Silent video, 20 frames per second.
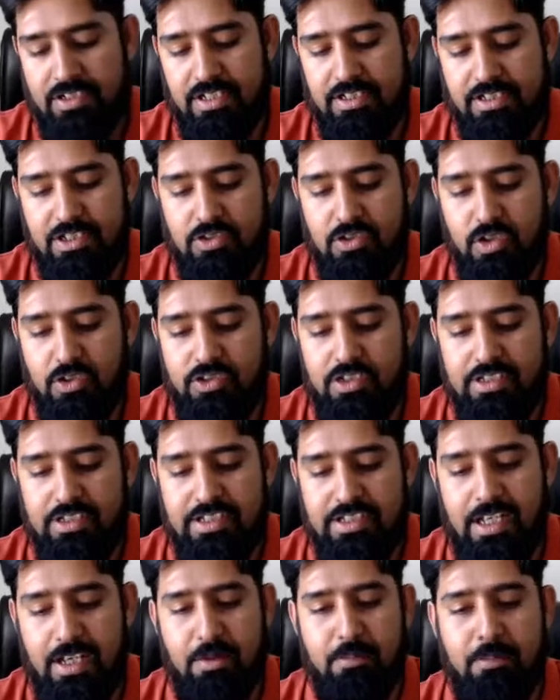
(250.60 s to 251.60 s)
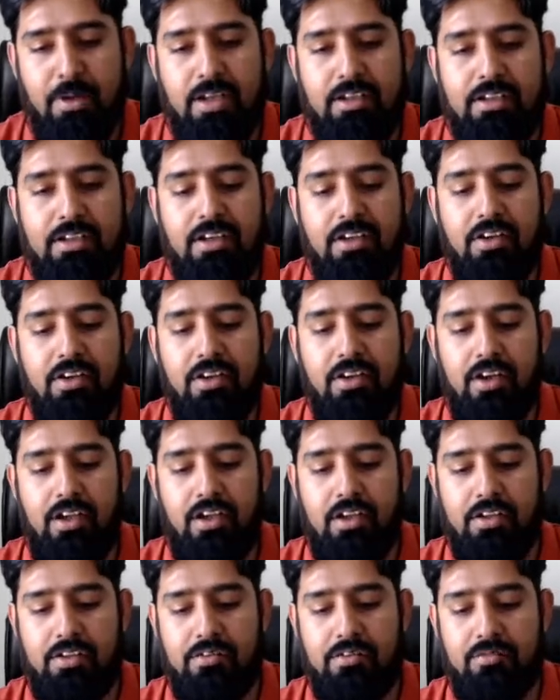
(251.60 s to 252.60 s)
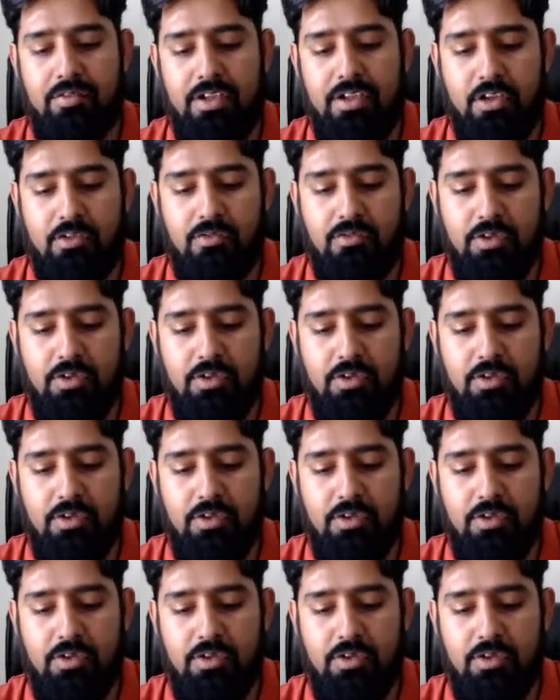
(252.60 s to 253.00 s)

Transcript: this is Dr. Zaiden Patel, and without